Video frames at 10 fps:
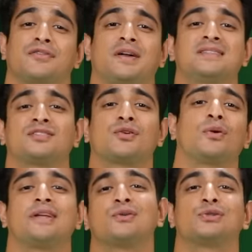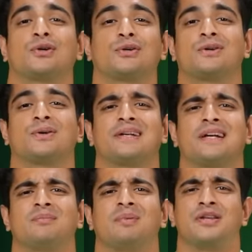Your friends are scrolling through short
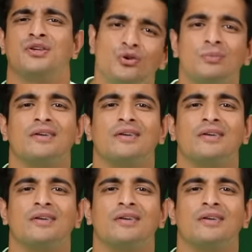content, but you,